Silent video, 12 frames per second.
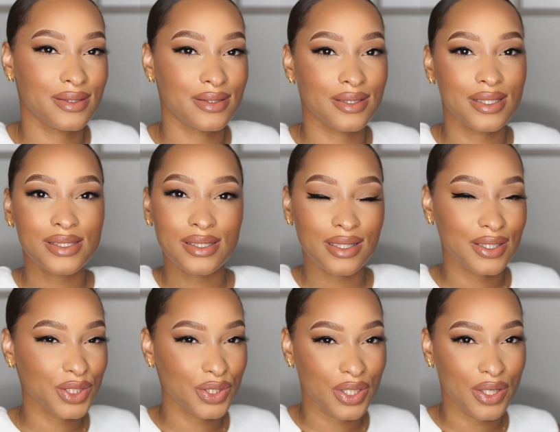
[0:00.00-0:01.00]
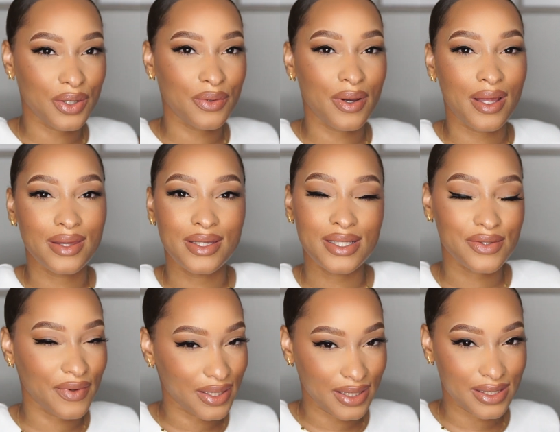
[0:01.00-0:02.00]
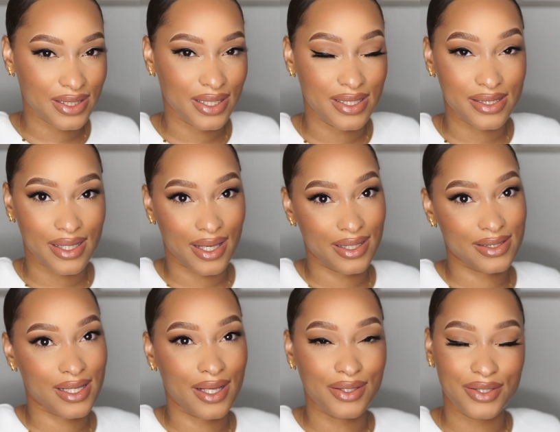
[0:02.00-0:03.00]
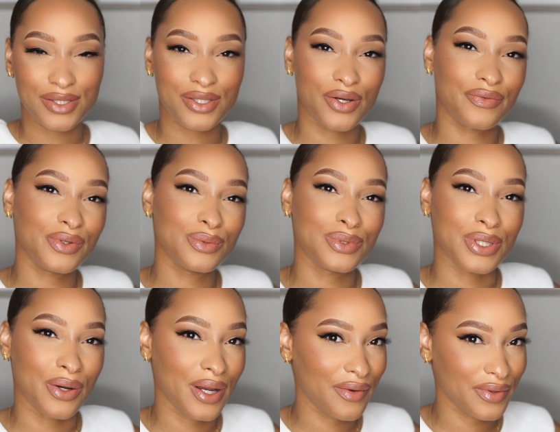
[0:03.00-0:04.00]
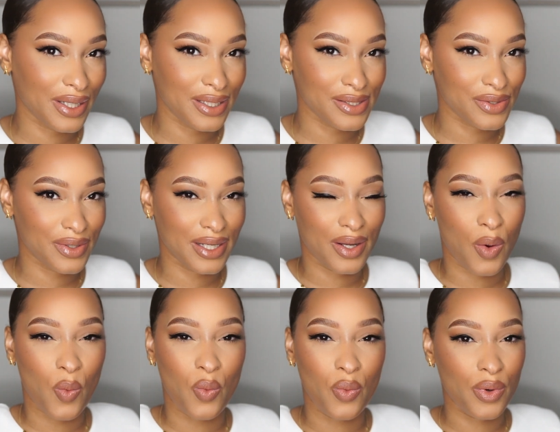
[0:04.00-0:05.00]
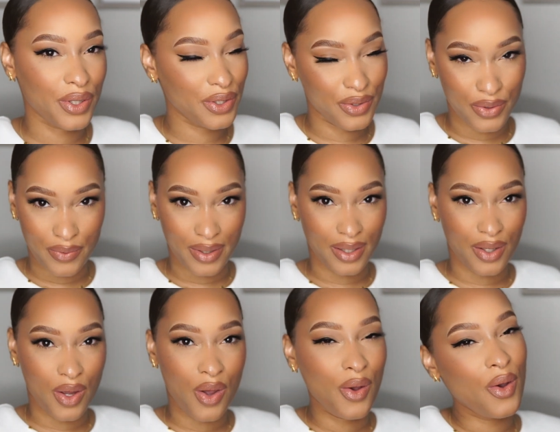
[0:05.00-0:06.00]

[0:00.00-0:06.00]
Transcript: And just to let you know, this foundation is $8. So if you don't have your hands on it, what are you doing?